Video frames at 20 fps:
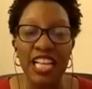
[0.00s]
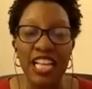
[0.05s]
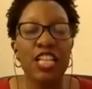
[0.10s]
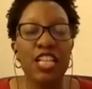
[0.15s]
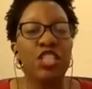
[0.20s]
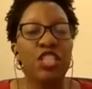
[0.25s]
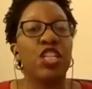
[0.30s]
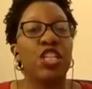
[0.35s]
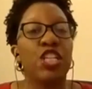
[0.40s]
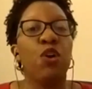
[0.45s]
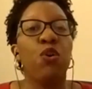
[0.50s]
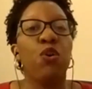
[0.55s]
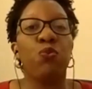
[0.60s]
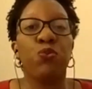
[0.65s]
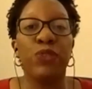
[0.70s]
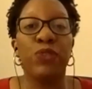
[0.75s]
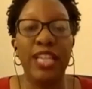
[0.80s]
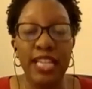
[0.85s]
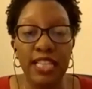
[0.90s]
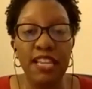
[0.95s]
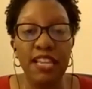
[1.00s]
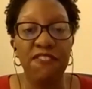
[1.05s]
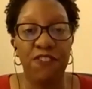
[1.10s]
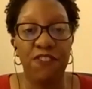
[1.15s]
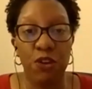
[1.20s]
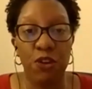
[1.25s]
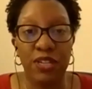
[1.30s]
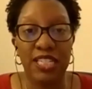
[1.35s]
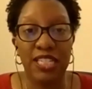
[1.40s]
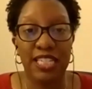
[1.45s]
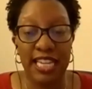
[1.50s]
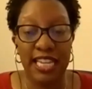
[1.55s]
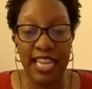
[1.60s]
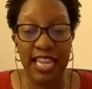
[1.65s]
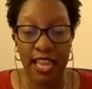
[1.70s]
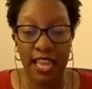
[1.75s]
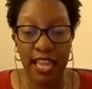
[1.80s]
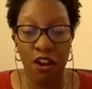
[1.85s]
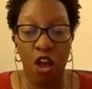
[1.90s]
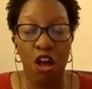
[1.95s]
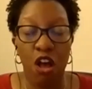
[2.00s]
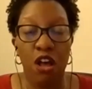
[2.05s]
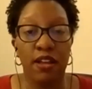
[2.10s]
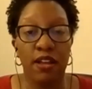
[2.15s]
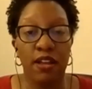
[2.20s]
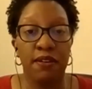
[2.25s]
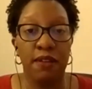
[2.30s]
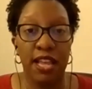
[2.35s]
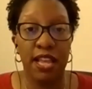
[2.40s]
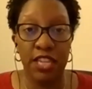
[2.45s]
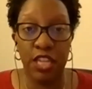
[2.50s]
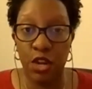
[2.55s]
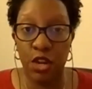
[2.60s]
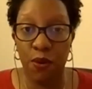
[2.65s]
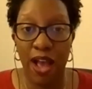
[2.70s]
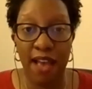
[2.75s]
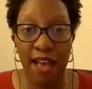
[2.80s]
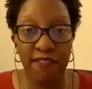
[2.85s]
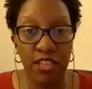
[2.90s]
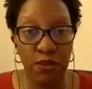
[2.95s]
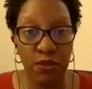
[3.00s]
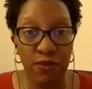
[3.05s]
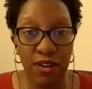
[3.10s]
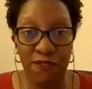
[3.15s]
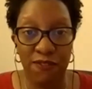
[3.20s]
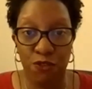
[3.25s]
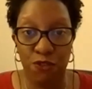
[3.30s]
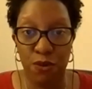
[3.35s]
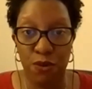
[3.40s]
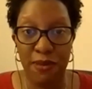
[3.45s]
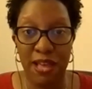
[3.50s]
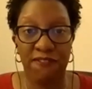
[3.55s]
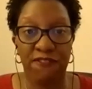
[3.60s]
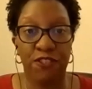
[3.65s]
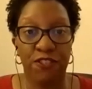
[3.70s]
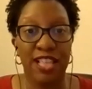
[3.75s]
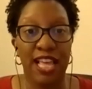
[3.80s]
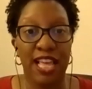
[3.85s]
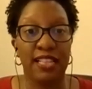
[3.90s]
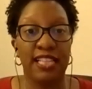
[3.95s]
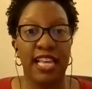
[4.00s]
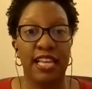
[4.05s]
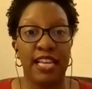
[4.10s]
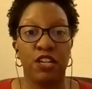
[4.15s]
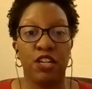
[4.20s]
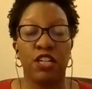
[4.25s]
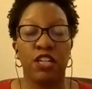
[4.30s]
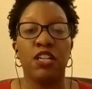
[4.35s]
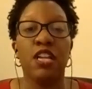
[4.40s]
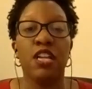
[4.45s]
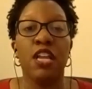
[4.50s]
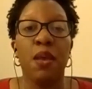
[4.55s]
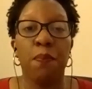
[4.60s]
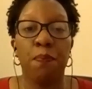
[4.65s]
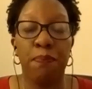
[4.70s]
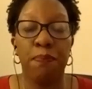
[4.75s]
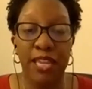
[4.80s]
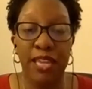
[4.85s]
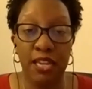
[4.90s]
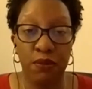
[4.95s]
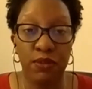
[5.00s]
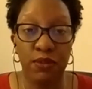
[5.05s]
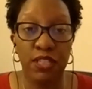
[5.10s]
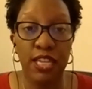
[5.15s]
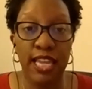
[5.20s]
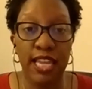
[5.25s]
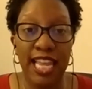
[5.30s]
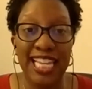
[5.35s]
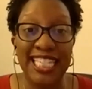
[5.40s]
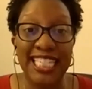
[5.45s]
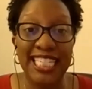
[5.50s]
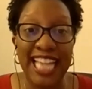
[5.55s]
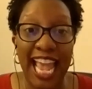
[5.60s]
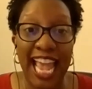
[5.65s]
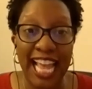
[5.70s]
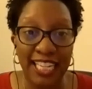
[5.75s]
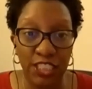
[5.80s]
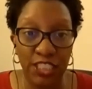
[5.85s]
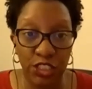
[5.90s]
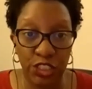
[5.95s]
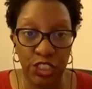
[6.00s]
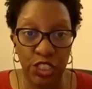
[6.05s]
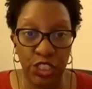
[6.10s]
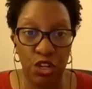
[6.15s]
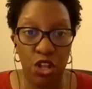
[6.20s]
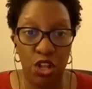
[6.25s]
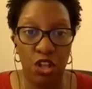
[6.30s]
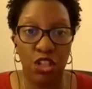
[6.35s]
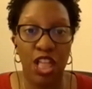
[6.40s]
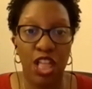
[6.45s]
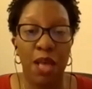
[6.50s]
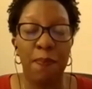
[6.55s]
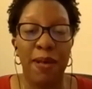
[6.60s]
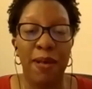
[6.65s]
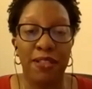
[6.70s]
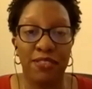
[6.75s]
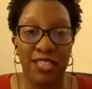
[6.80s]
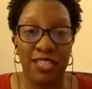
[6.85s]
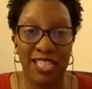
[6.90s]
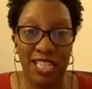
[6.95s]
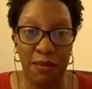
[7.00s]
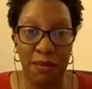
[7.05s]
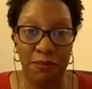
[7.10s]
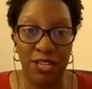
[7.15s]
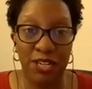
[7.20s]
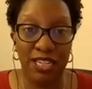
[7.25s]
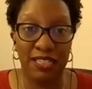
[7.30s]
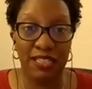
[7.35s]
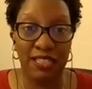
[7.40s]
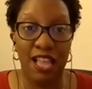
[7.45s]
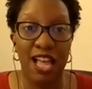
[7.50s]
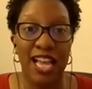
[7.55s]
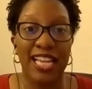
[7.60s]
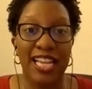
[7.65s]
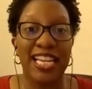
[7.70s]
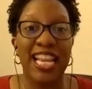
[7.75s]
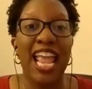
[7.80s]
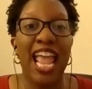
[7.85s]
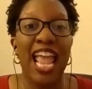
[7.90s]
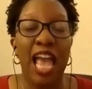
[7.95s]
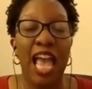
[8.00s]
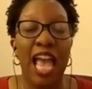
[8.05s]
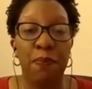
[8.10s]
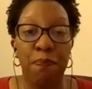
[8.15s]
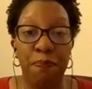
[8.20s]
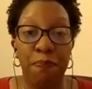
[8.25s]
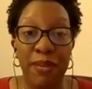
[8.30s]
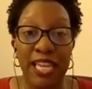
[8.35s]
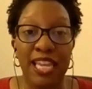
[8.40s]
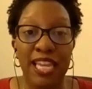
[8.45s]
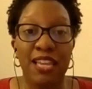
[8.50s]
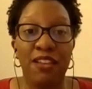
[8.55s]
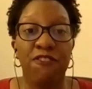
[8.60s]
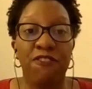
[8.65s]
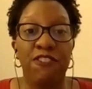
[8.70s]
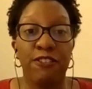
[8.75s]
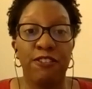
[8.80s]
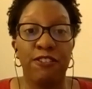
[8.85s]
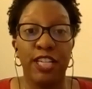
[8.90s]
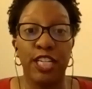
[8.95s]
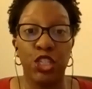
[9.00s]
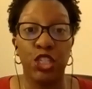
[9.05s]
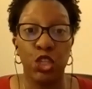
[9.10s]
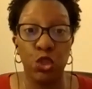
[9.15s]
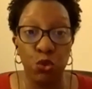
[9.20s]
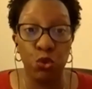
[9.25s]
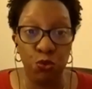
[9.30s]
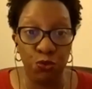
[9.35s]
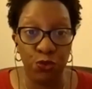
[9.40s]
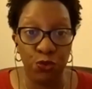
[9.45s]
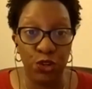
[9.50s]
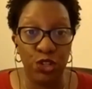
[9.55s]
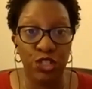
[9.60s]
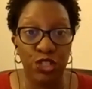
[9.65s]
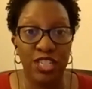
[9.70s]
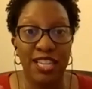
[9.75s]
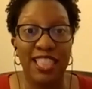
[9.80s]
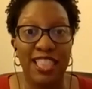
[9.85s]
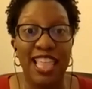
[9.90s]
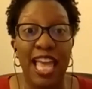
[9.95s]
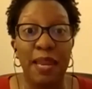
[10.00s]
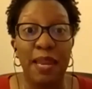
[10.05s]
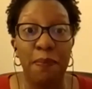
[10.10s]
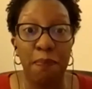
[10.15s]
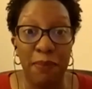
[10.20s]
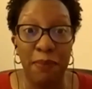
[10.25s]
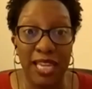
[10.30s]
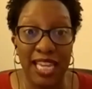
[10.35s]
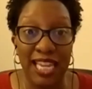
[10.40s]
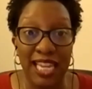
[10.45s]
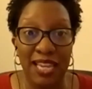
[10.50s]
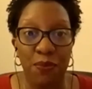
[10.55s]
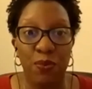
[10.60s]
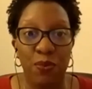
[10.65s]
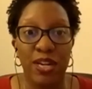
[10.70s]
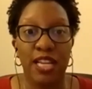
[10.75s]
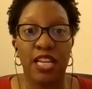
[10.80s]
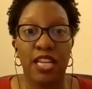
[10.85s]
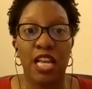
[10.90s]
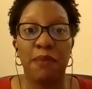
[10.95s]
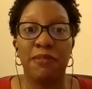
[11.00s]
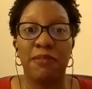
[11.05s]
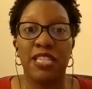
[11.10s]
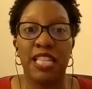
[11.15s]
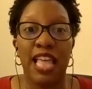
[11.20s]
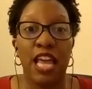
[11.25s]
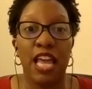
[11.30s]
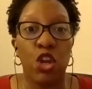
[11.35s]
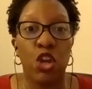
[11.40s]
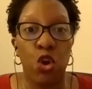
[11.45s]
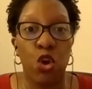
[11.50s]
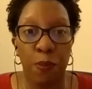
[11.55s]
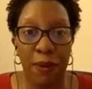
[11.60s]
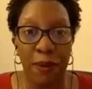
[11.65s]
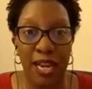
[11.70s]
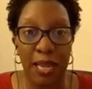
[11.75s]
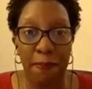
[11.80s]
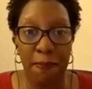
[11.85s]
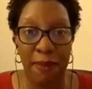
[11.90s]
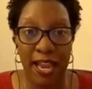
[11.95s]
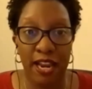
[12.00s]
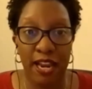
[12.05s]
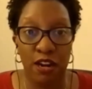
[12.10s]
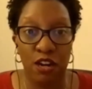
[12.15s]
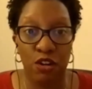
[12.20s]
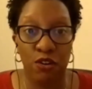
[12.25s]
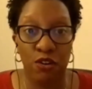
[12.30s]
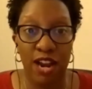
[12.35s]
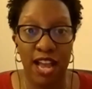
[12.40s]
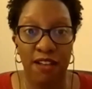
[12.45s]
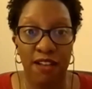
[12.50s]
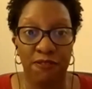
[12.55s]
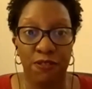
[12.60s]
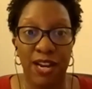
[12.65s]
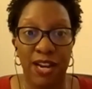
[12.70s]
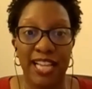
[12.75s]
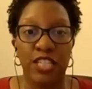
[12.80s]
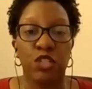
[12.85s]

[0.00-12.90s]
So really focusing in on, having the right format for that letter, being really intentional about the subject line, and being very you first, then me when it comes to that opening opening paragraph, right?